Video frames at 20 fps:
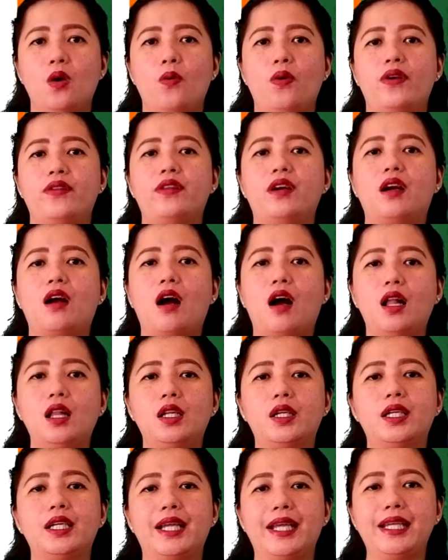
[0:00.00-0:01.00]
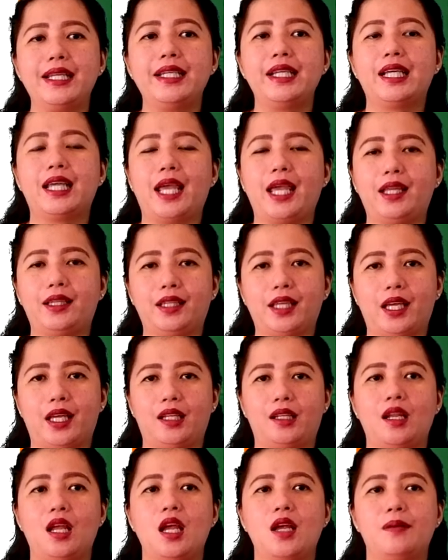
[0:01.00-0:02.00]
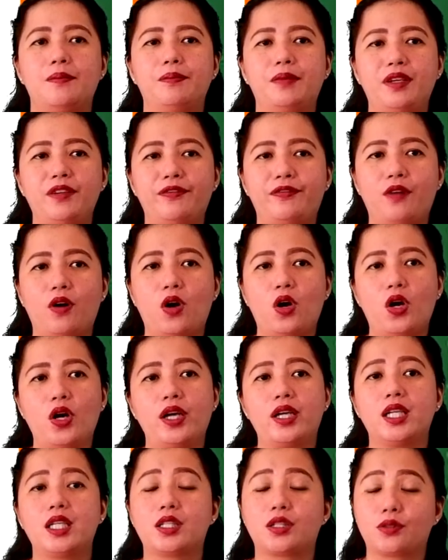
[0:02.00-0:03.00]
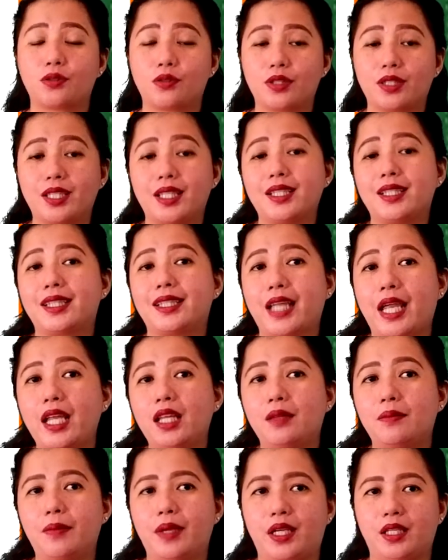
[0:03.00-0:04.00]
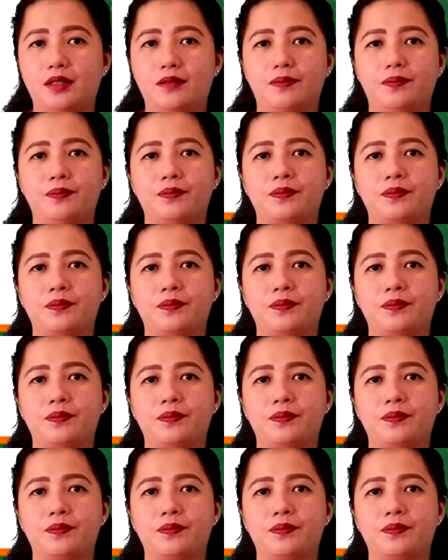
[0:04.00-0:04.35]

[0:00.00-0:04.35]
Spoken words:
with the color indicated before the chosen statement.